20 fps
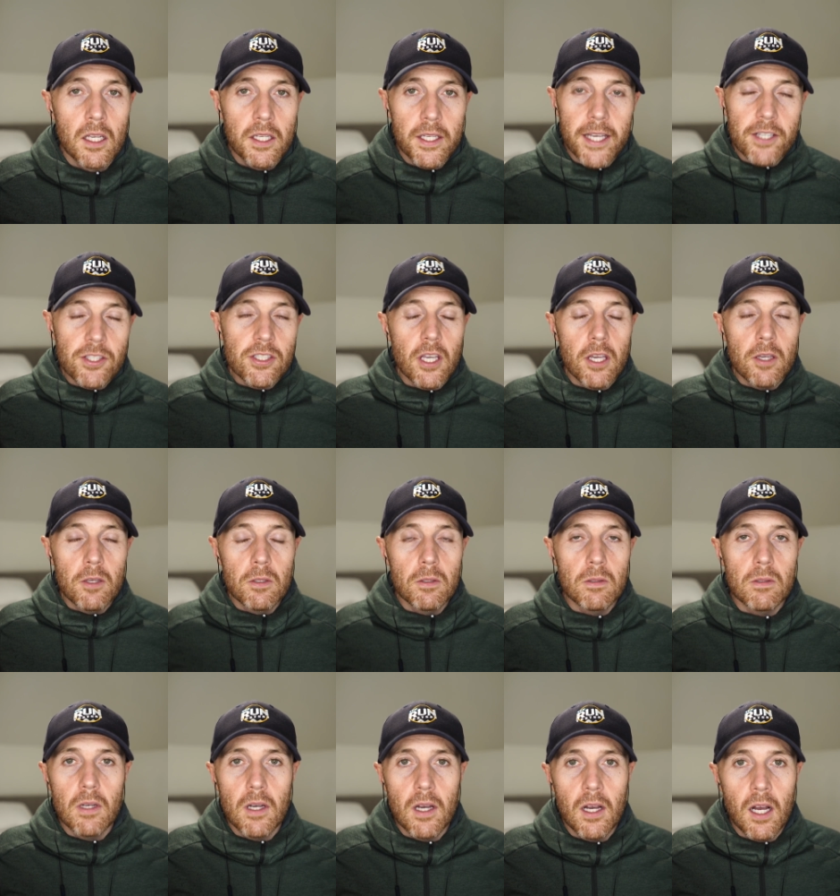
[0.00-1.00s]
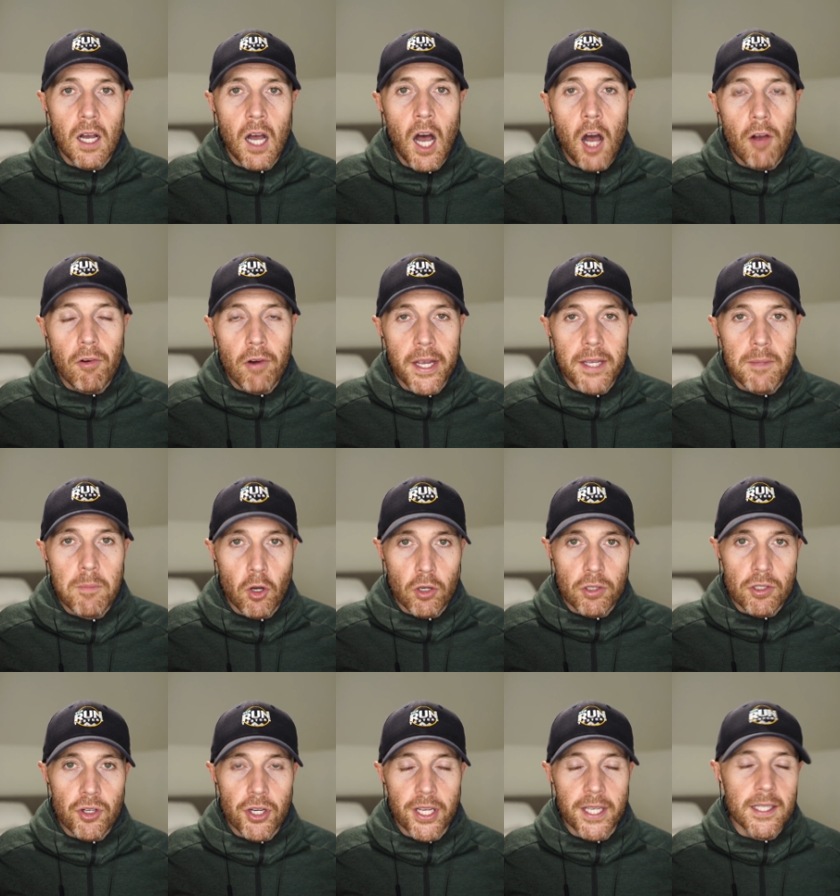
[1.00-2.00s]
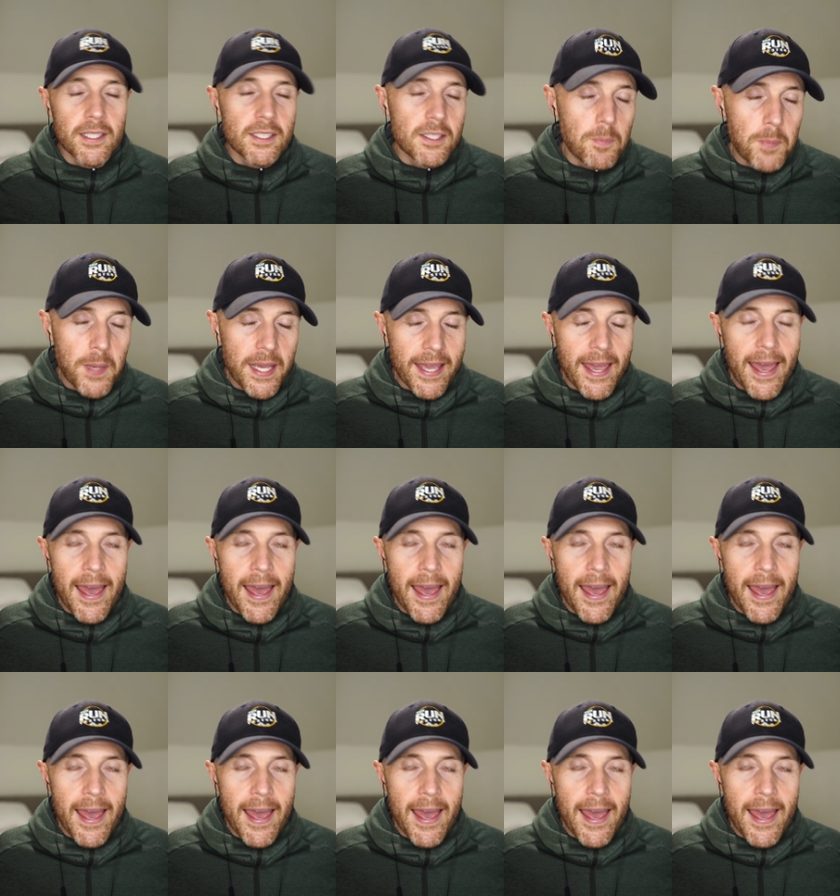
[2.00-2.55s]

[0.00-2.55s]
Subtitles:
Yeah, so heart rate monitoring is a big